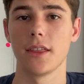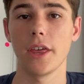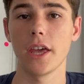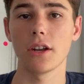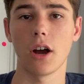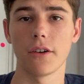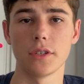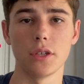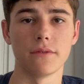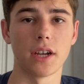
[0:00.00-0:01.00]
Then
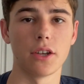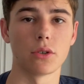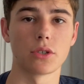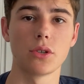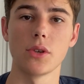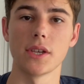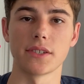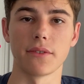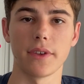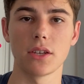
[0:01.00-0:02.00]
after you've done your two
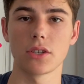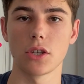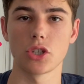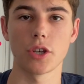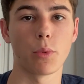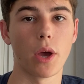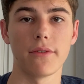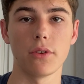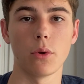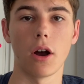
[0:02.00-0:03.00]
years of internship
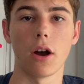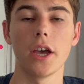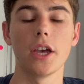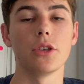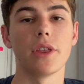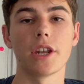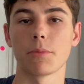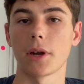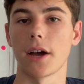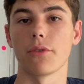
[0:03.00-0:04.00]
wherever you are, you then
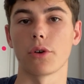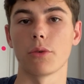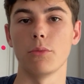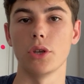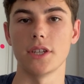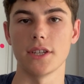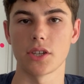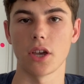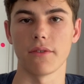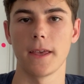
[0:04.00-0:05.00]
apply for community
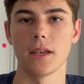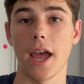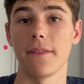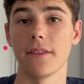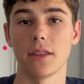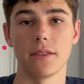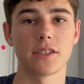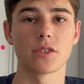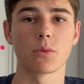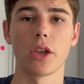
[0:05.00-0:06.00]
service. And
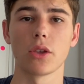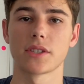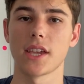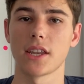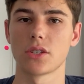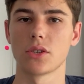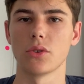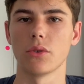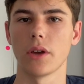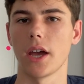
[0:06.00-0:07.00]
this is where you're sent
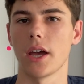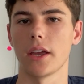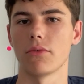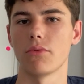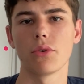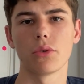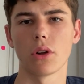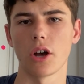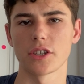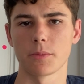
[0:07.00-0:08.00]
to a rural
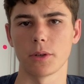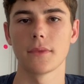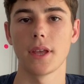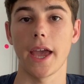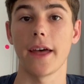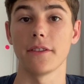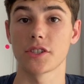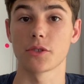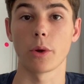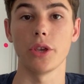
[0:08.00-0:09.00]
hospital and this
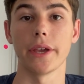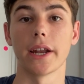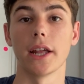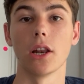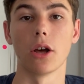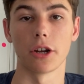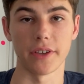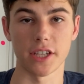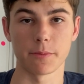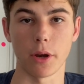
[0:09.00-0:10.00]
is where you get a lot of
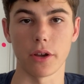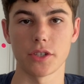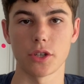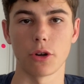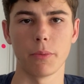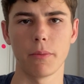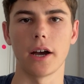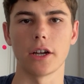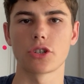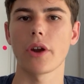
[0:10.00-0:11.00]
experience. You're a bit
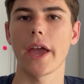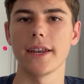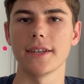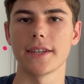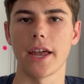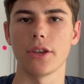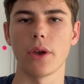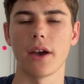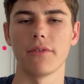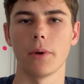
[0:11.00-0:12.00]
more trained and you
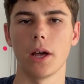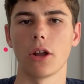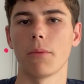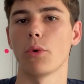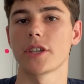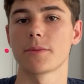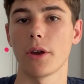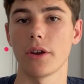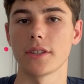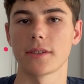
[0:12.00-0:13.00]
have a lot more
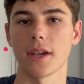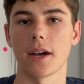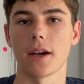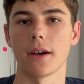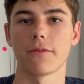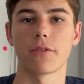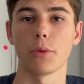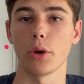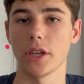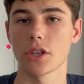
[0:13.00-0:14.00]
experience uh, from
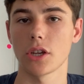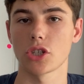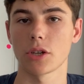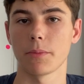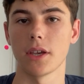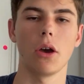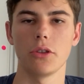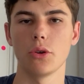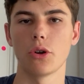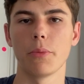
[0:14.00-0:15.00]
your internship years.
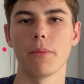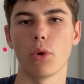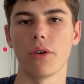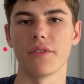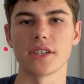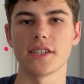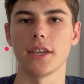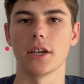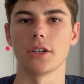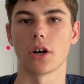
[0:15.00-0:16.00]
You're a bit more of a
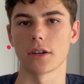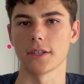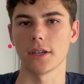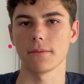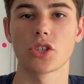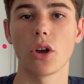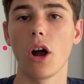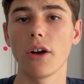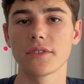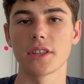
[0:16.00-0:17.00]
senior doctor.
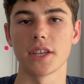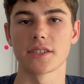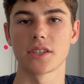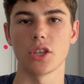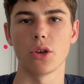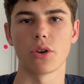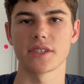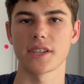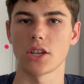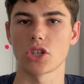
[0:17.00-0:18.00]
After this, you're
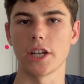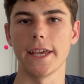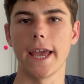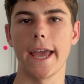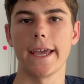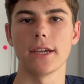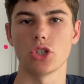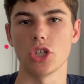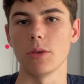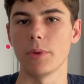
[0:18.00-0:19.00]
essentially a
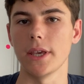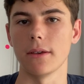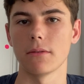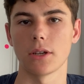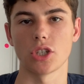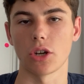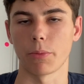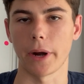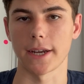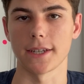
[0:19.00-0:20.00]
GP, a general
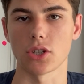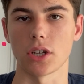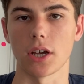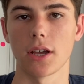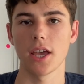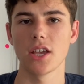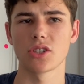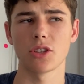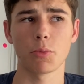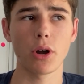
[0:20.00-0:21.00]
practitioner.
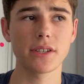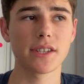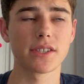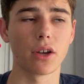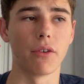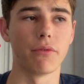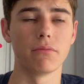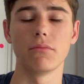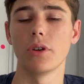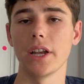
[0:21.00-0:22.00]
So the process of
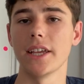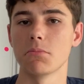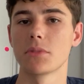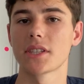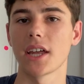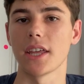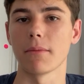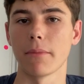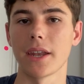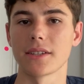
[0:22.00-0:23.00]
really
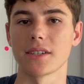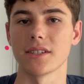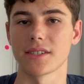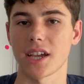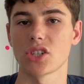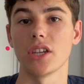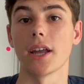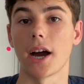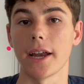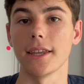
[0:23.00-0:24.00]
studying medicine is actually
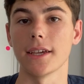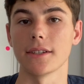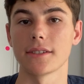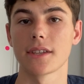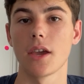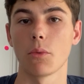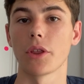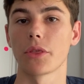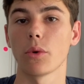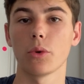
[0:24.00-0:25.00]
nine years
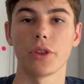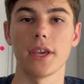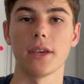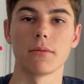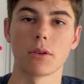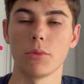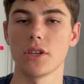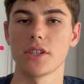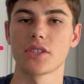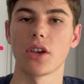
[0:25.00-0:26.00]
with all the
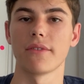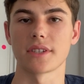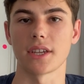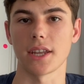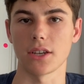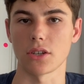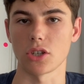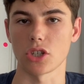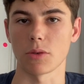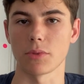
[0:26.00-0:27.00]
community service and
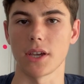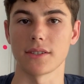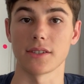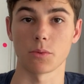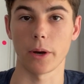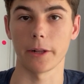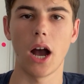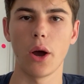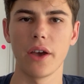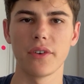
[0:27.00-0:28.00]
internship years as well.
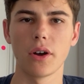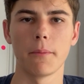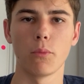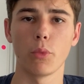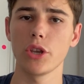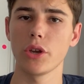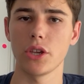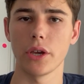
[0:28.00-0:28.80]
However, when you're in your